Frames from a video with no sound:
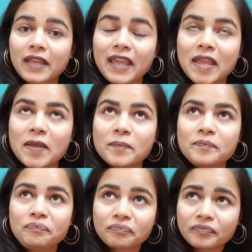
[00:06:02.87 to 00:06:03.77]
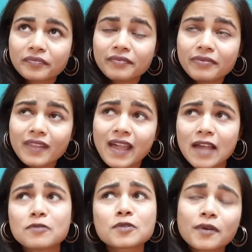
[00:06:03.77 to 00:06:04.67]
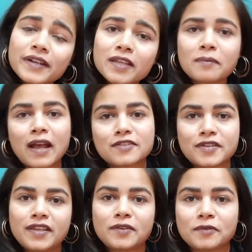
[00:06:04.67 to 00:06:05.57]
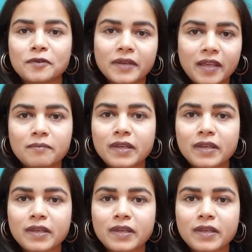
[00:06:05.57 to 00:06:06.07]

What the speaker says: him, I was already imagining him,